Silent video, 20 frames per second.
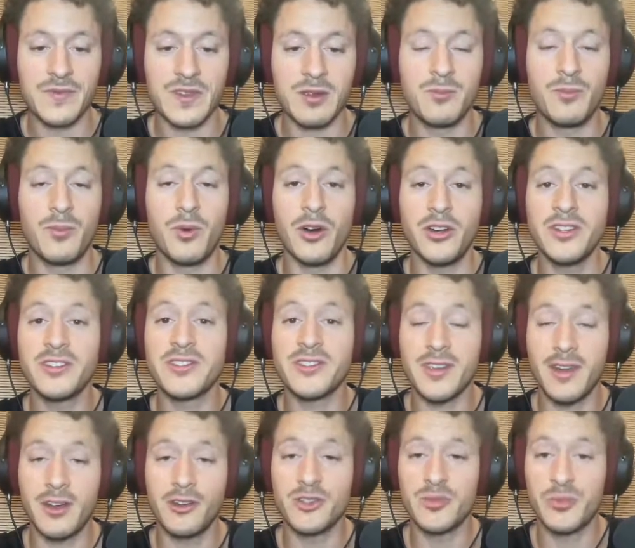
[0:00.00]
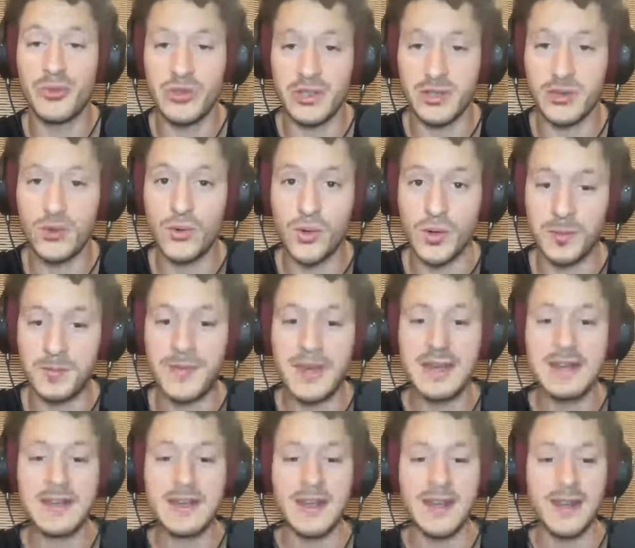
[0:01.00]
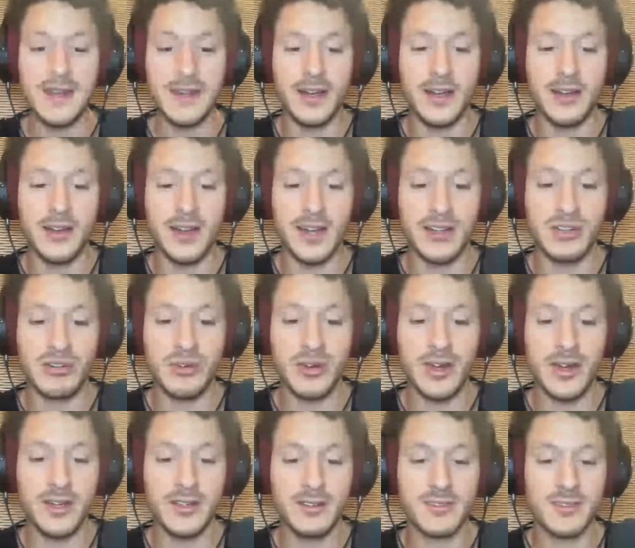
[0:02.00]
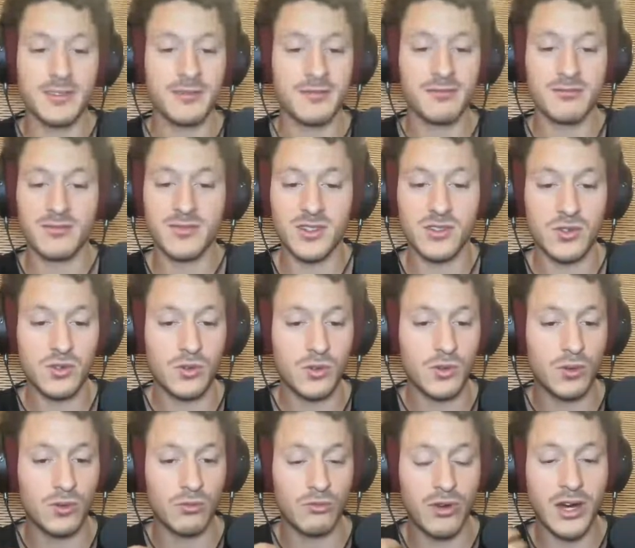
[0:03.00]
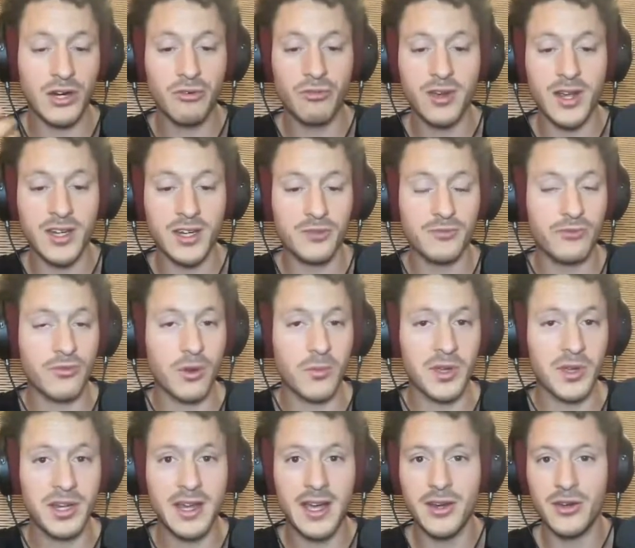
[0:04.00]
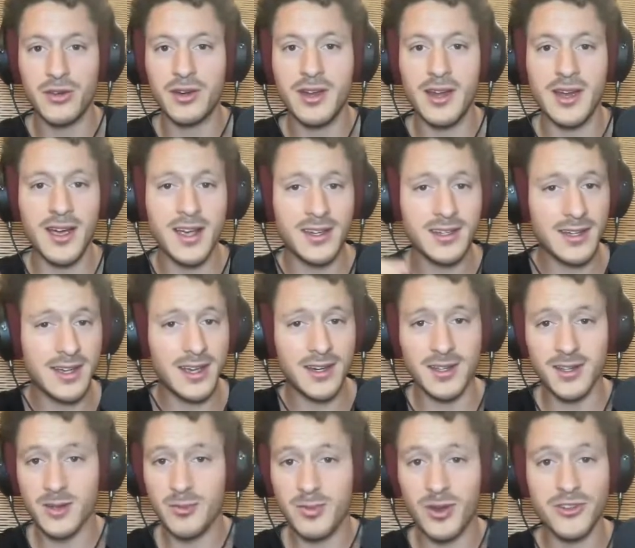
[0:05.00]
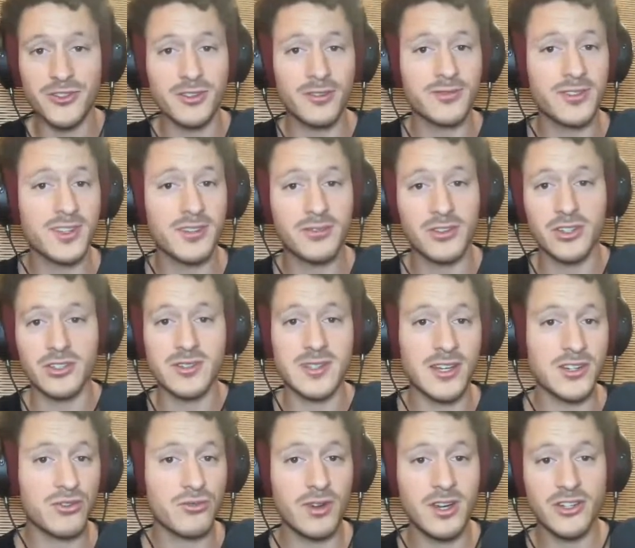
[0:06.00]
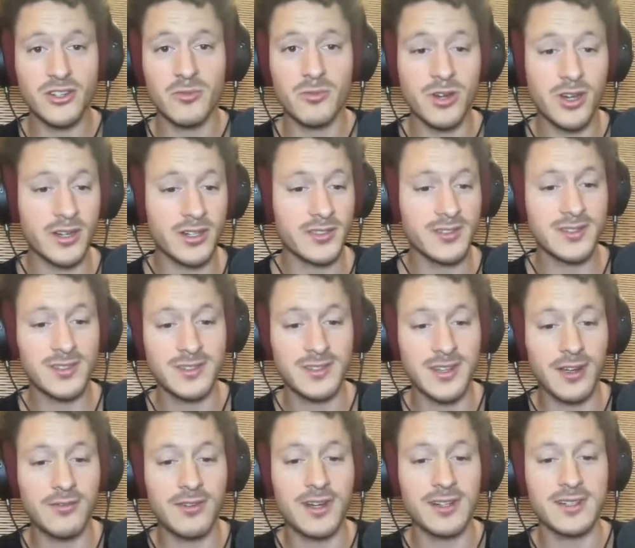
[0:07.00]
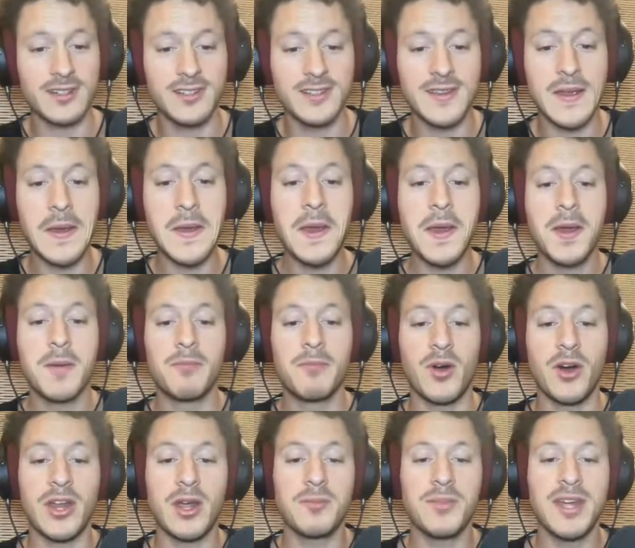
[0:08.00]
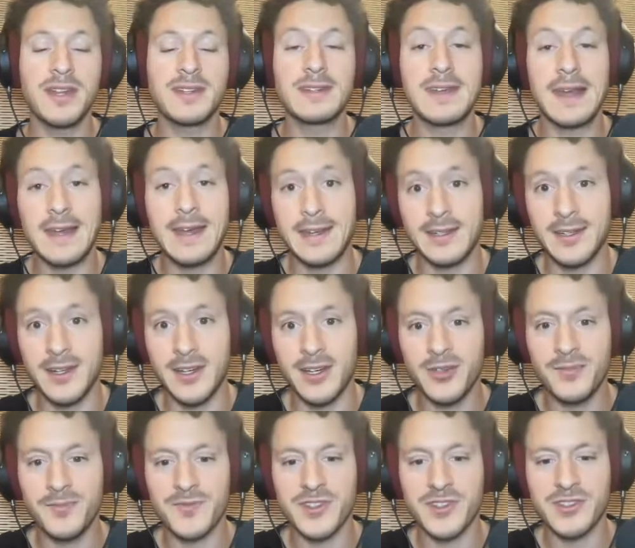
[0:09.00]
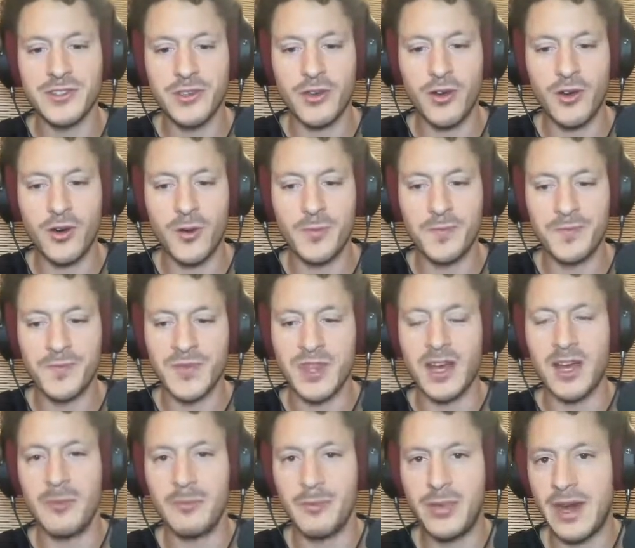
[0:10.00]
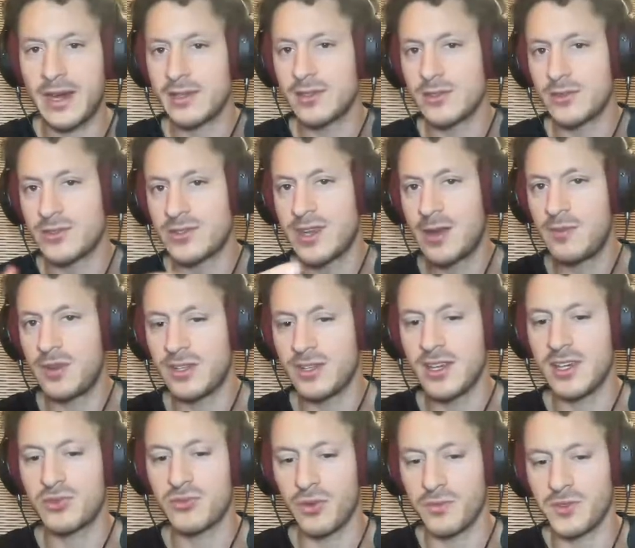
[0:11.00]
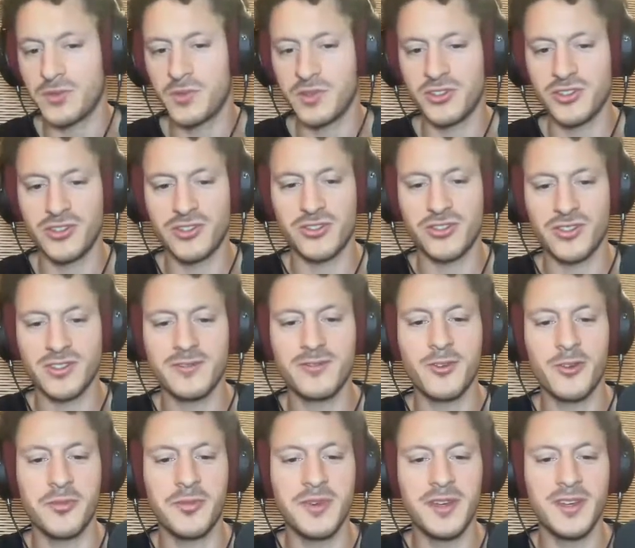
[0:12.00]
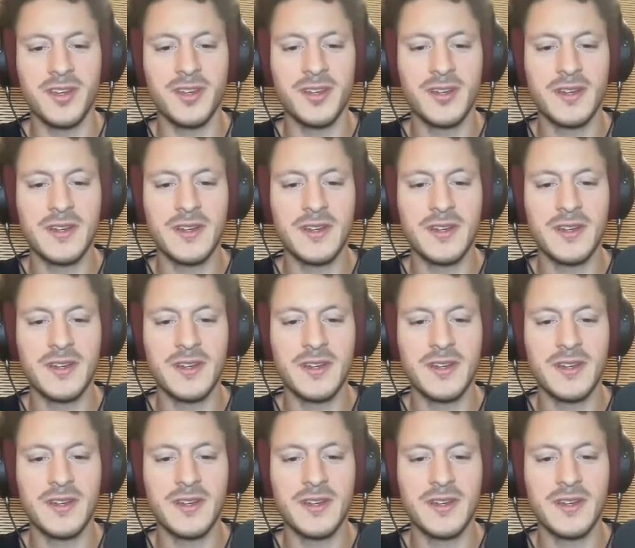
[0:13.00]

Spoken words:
but it sounds pretty cool. And I tried to recreate it from a 909, adding a bunch of different saturation plugins and stuff like this, but I'm not getting there. So I'm back to sampling kick drums, which is just for me